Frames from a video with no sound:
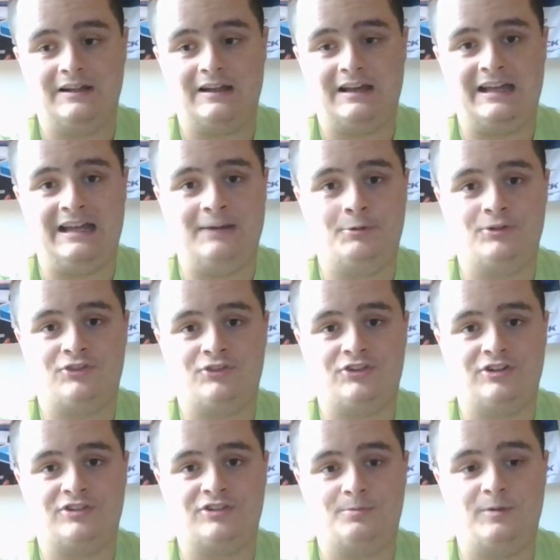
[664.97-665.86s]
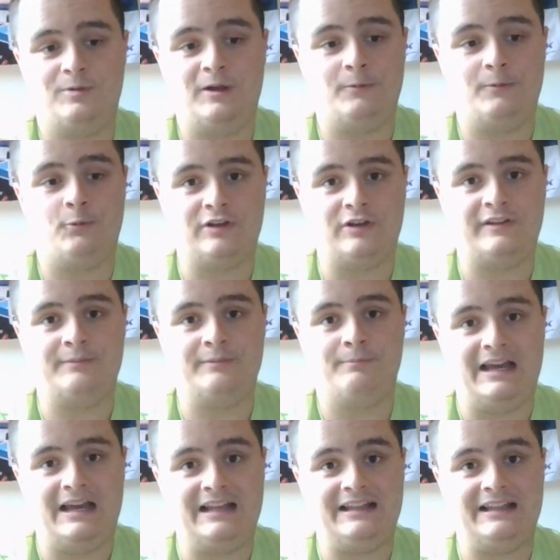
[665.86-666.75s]
I was just really
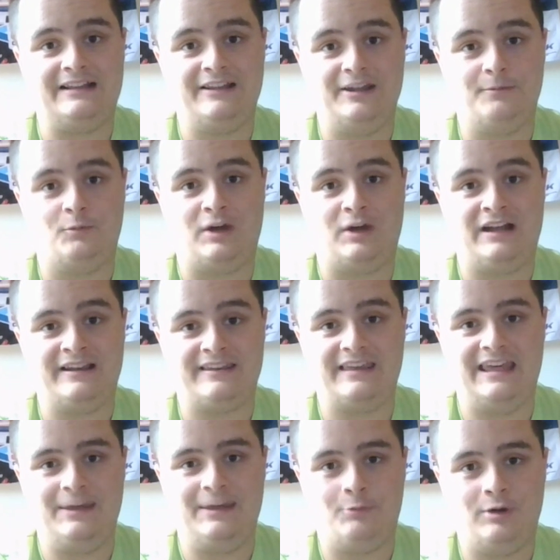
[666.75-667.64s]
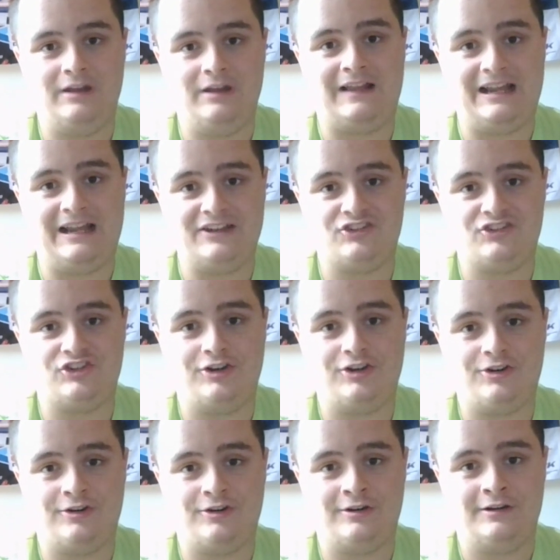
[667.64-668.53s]
mad at him at Gateway last
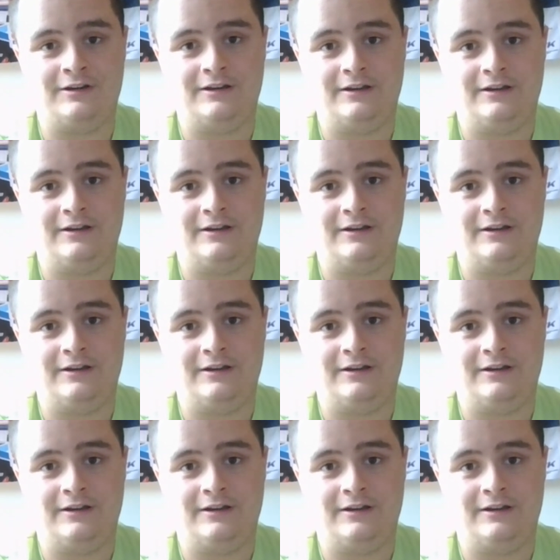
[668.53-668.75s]
year.